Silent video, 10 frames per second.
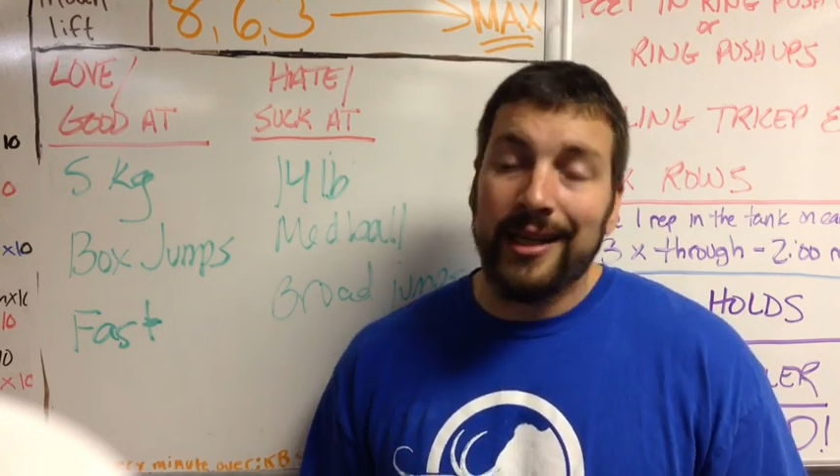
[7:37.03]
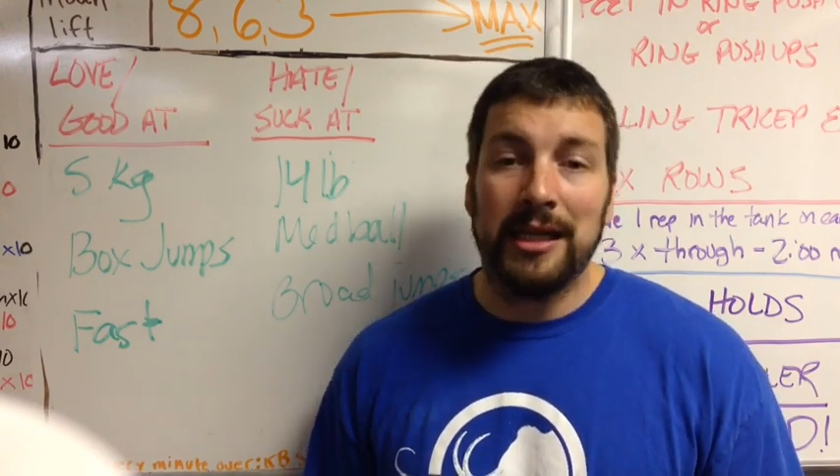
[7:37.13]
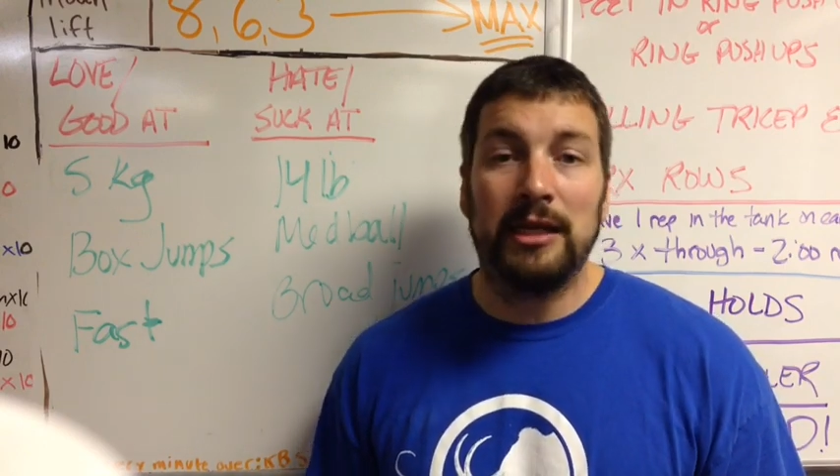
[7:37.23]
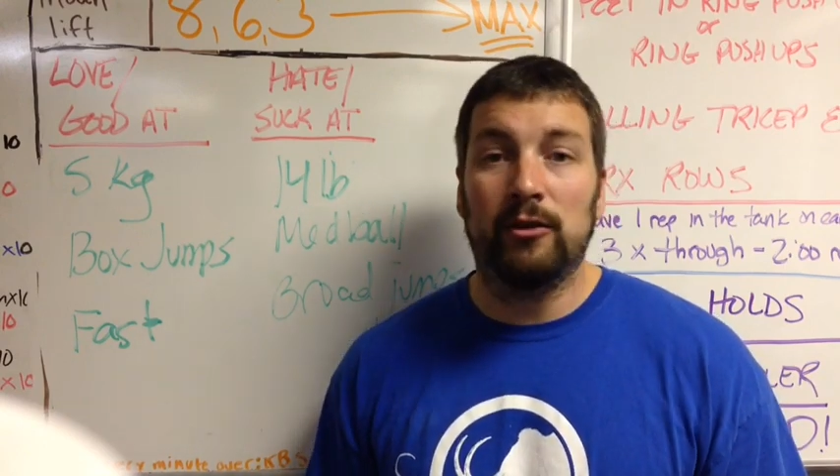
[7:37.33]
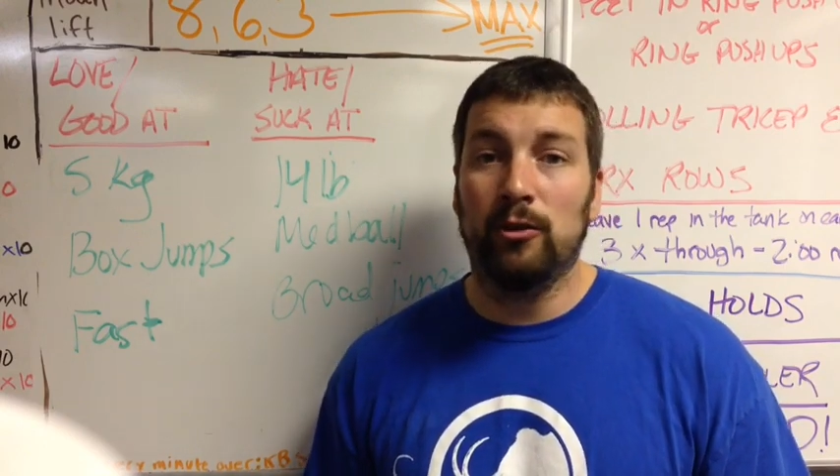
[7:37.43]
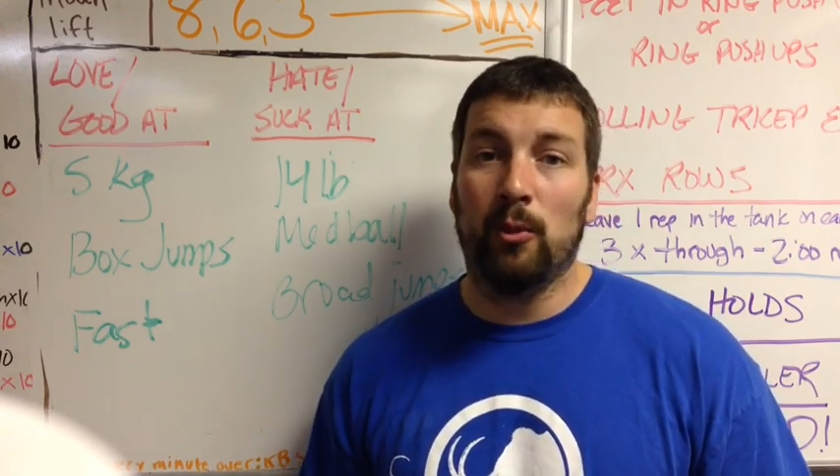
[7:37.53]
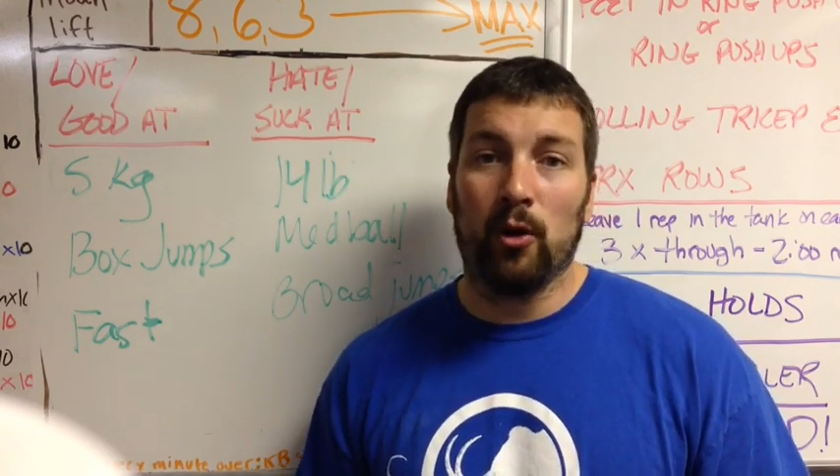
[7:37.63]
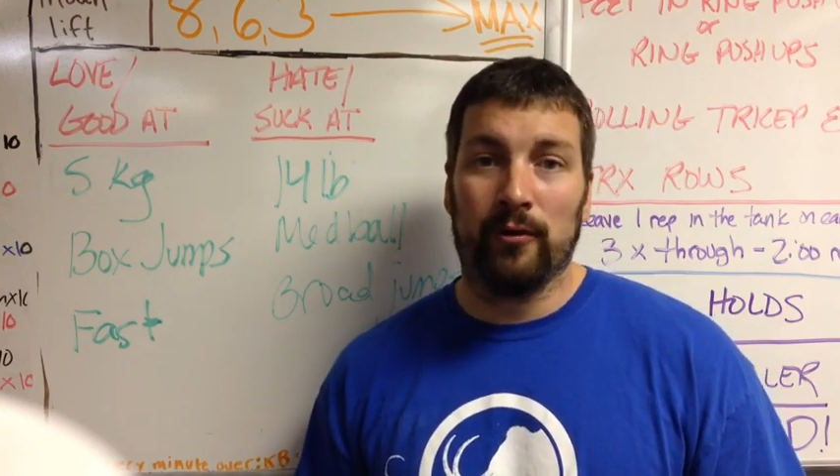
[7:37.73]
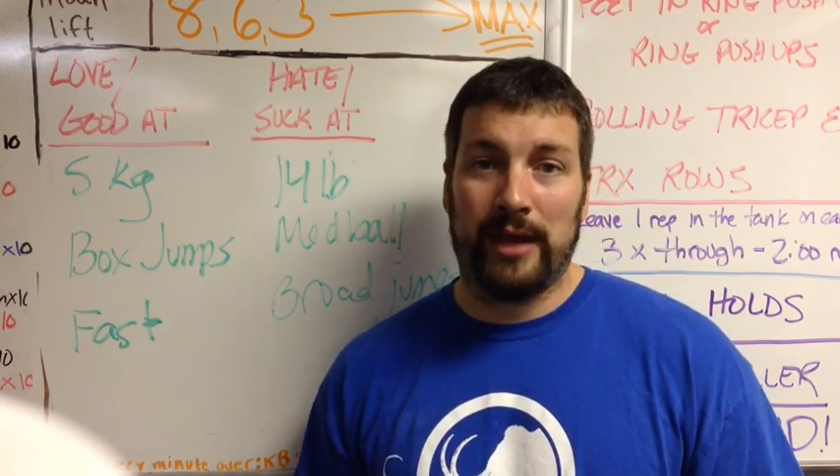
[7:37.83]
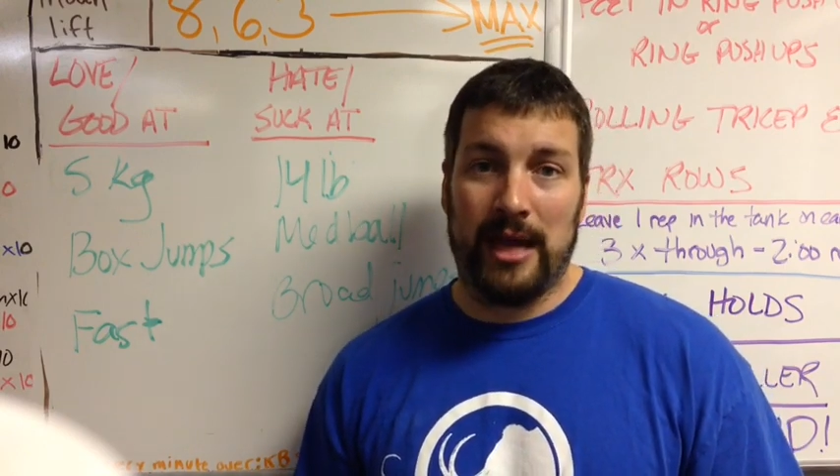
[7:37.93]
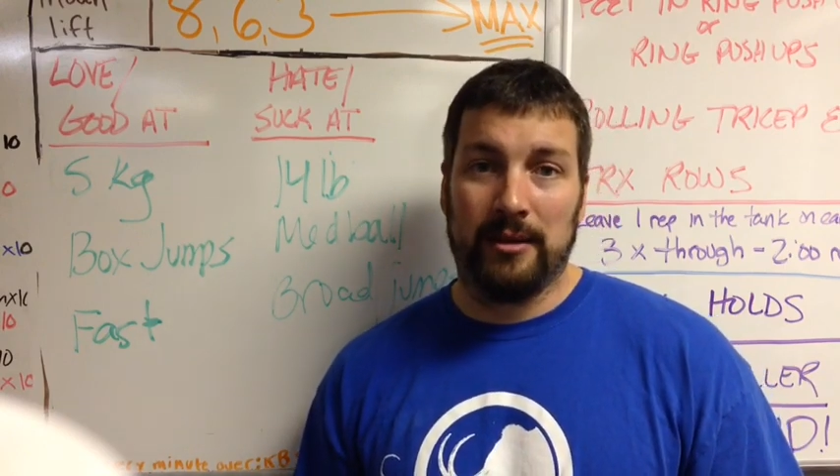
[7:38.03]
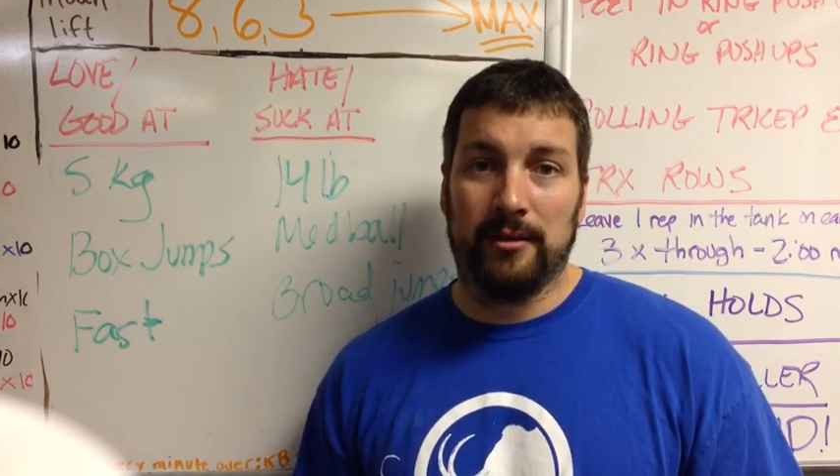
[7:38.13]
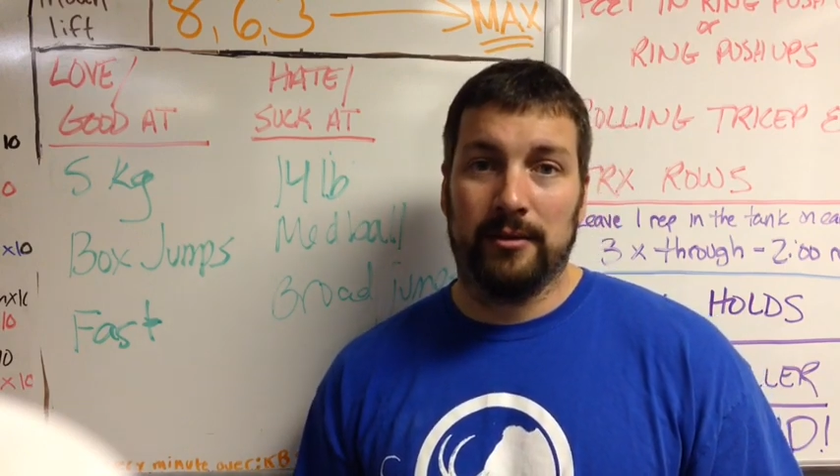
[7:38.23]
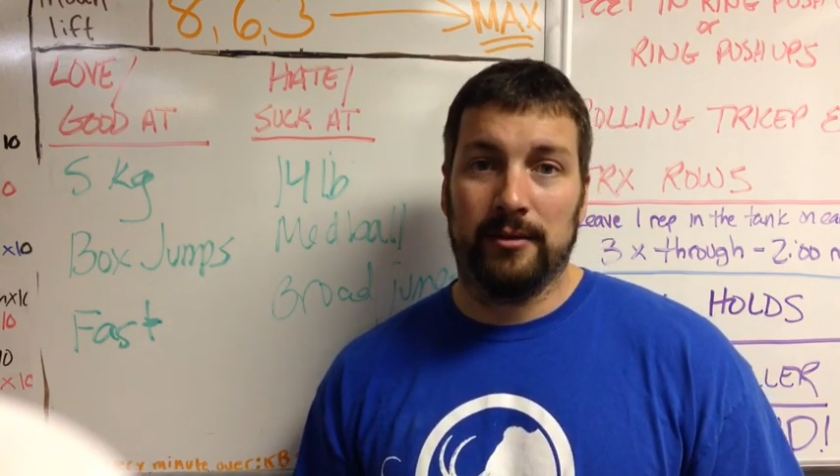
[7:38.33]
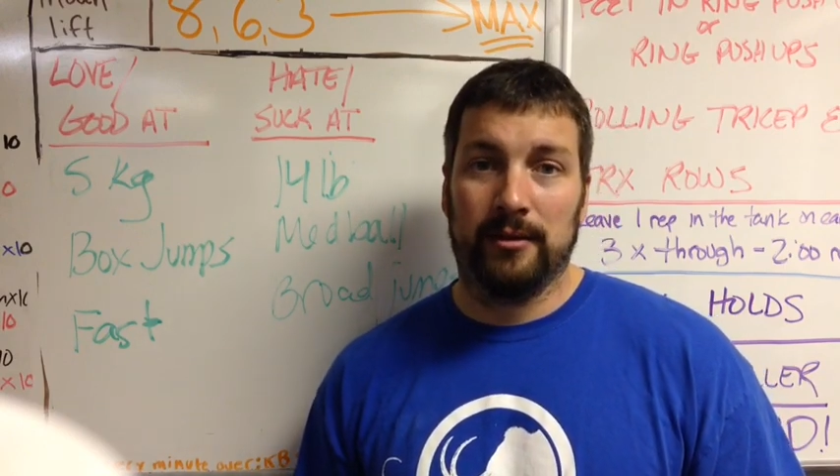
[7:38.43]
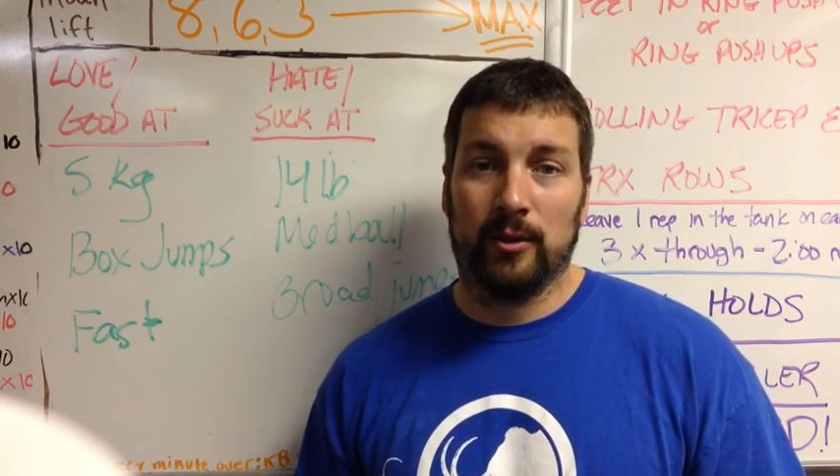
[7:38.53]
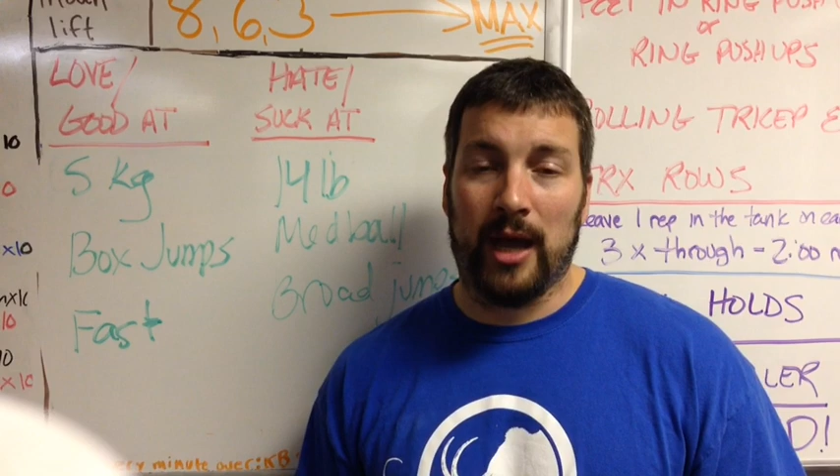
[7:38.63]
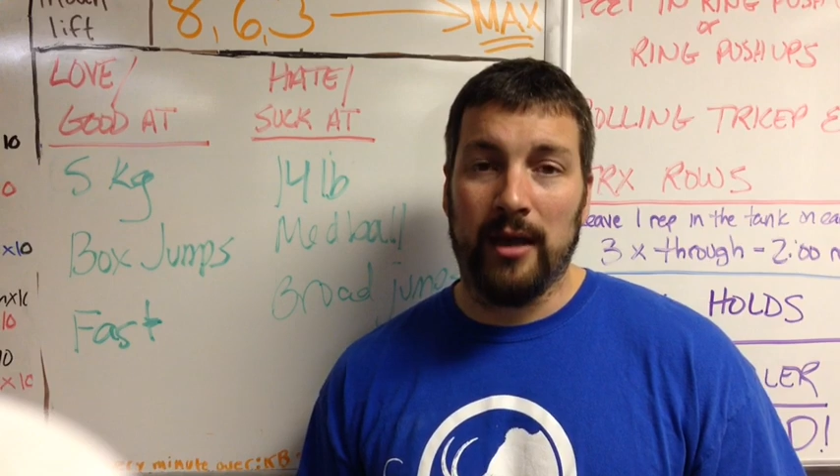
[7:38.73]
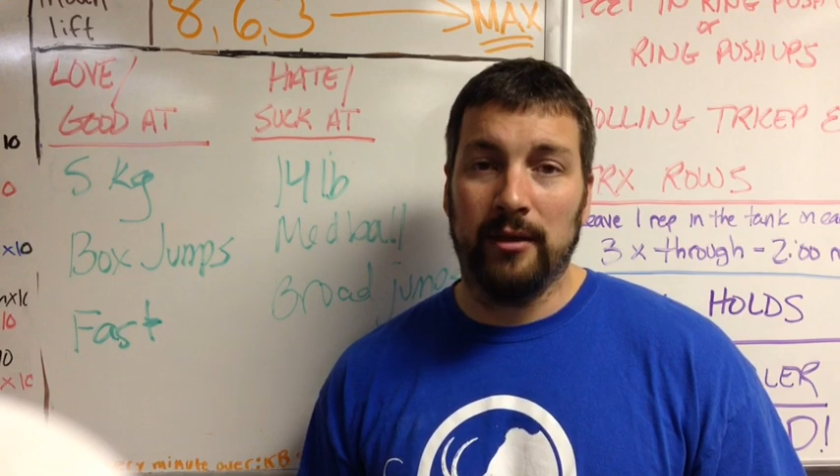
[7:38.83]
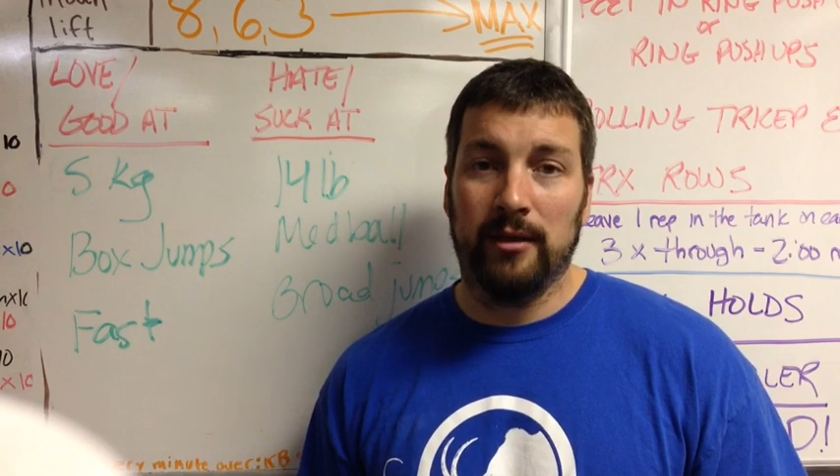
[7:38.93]
Need to do more of that.
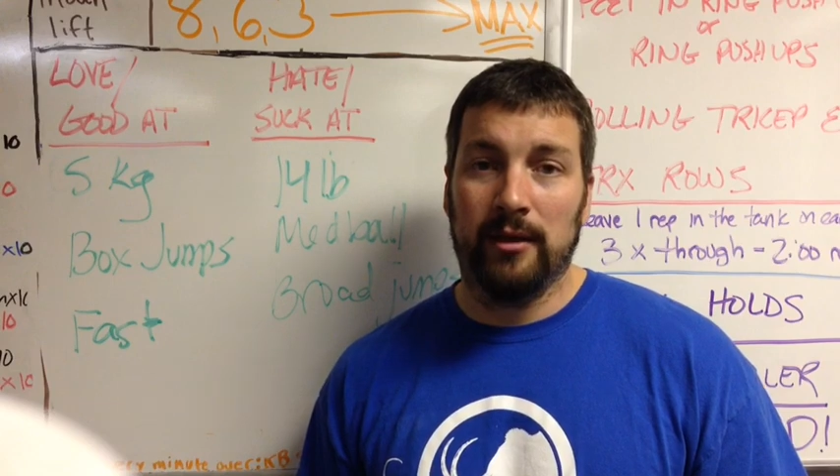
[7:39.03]
Okay?